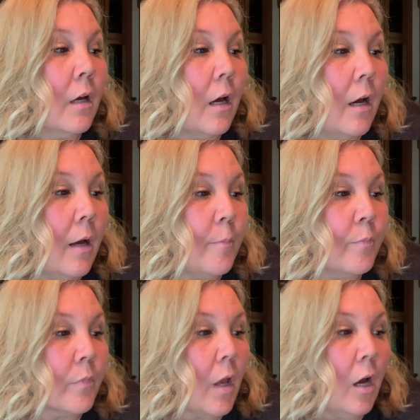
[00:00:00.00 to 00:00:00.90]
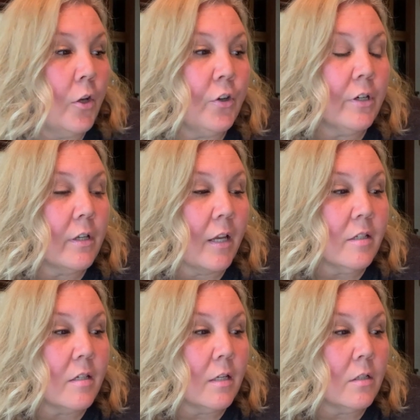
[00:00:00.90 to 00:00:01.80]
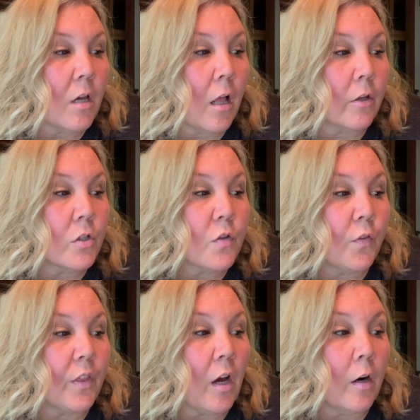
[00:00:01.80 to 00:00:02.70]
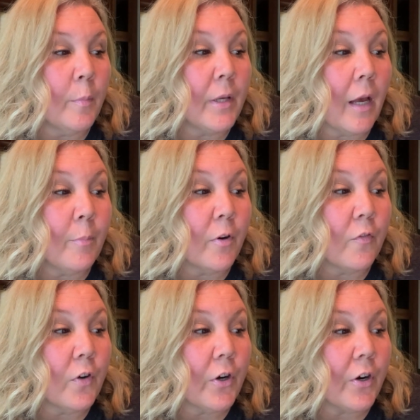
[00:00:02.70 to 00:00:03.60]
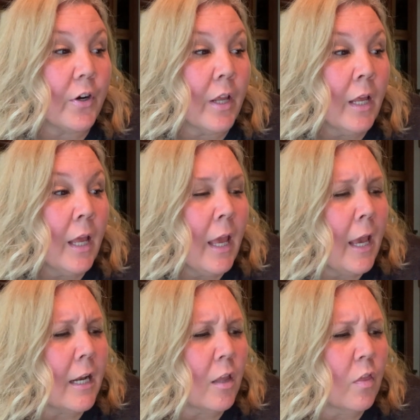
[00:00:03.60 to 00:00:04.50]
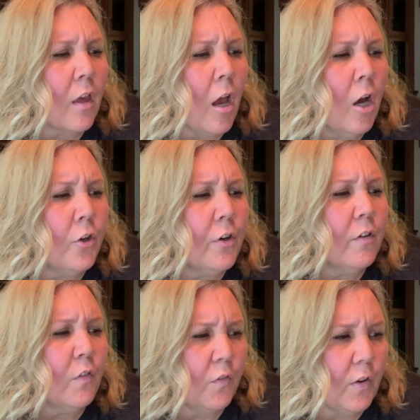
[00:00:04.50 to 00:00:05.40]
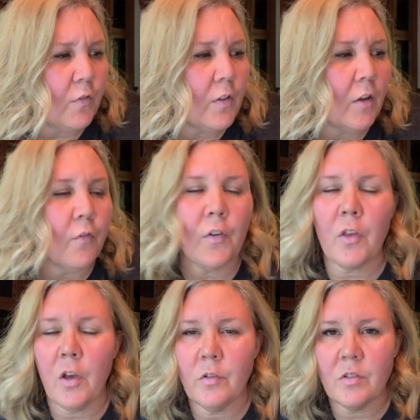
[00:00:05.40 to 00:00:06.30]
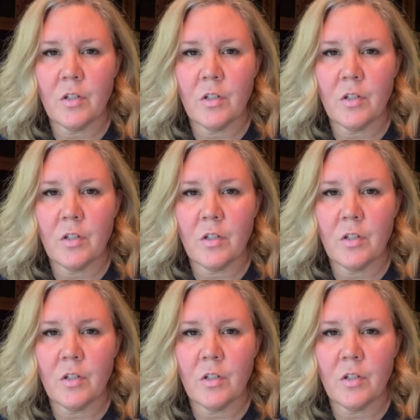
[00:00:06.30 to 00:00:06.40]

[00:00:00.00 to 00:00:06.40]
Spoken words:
$119 for the RPI preferred, and I think $150 for the Coast to